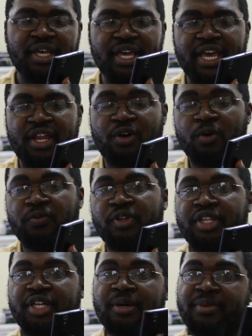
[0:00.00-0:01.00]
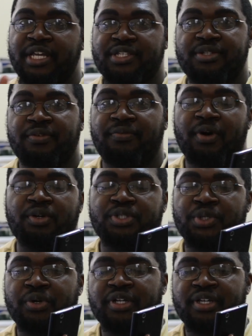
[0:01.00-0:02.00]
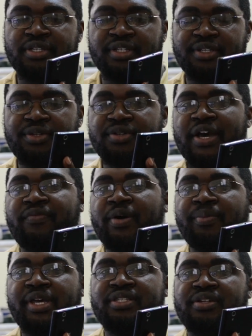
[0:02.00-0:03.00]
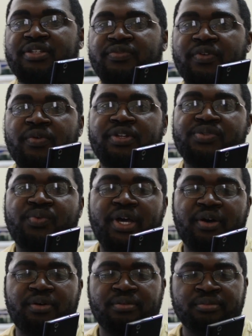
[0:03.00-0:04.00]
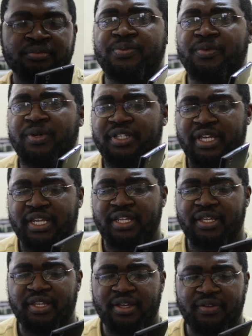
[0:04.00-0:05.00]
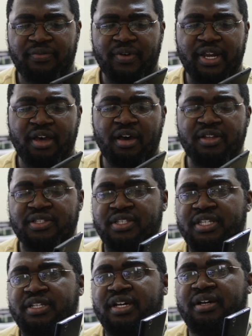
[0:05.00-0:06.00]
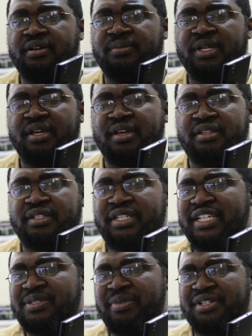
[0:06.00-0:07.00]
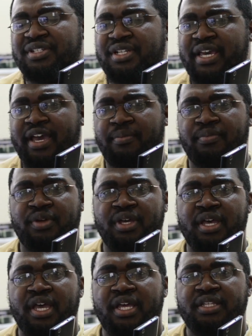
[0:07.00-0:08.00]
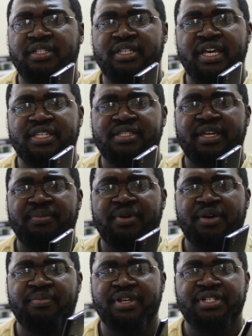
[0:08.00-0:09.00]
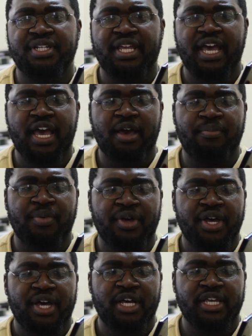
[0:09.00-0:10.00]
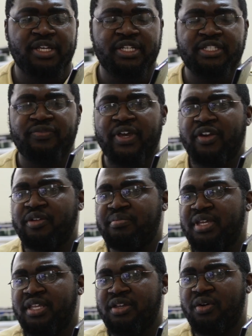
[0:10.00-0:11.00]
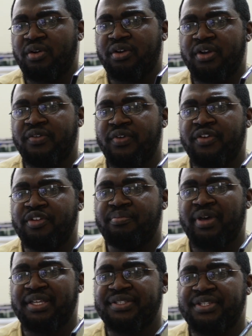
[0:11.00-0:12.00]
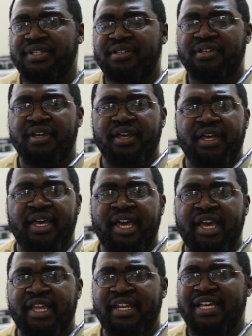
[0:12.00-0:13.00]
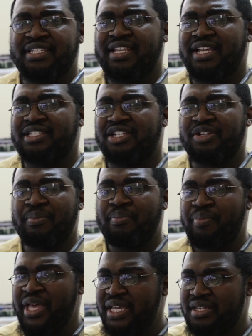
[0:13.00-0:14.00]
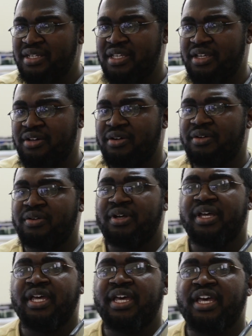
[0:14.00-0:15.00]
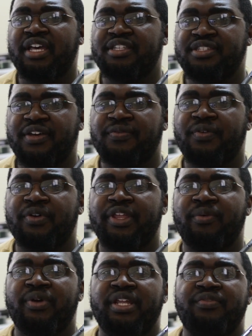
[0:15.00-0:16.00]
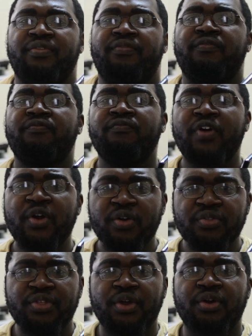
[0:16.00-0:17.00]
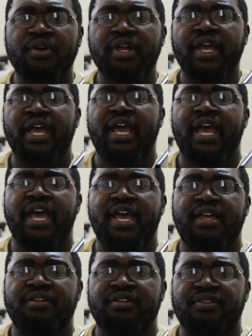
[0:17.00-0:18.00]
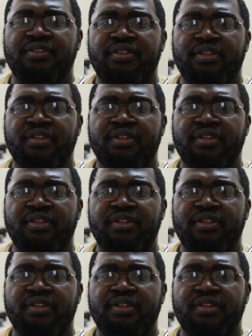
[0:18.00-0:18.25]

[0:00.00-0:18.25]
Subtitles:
And hopefully the updates don't fall short, because you have updates on this phone as well. But one thing I did find out is the text messaging app. The text messaging app is very mediocre, very basic, and that's not such a big deal, except for they went even further and